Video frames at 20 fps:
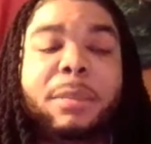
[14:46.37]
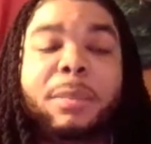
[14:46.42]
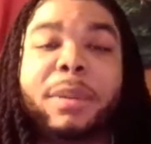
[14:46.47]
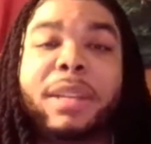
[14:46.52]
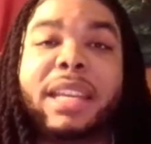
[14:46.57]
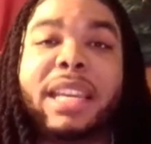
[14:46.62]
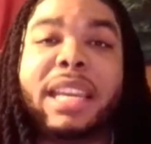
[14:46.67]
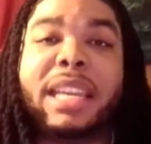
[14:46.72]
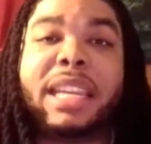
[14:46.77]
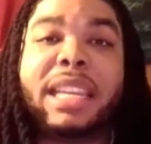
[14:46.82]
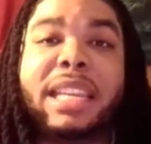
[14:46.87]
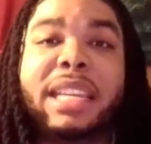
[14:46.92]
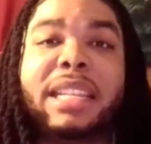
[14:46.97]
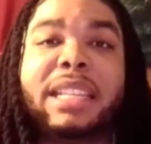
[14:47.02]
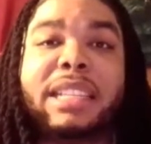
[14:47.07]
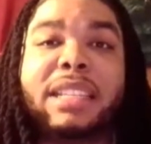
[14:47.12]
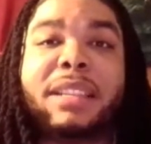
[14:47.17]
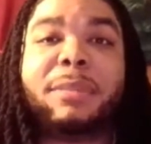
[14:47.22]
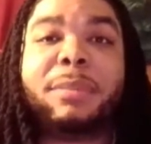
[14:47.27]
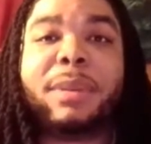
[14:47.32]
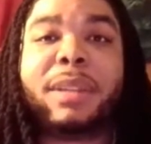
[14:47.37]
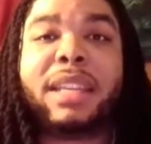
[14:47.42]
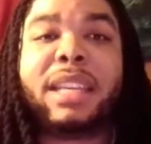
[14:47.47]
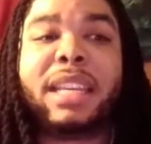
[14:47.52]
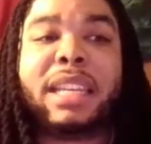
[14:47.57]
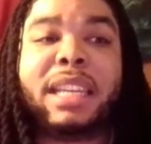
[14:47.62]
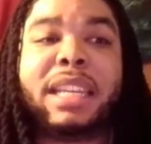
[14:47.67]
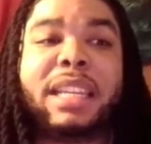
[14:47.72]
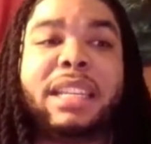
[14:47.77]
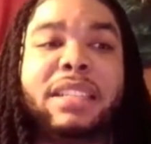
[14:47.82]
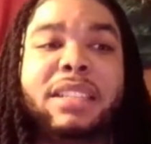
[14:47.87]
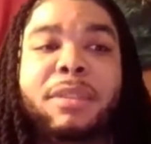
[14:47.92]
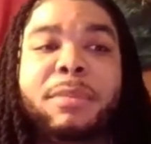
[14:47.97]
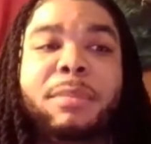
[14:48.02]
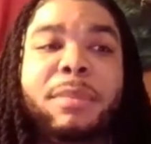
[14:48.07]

beginning to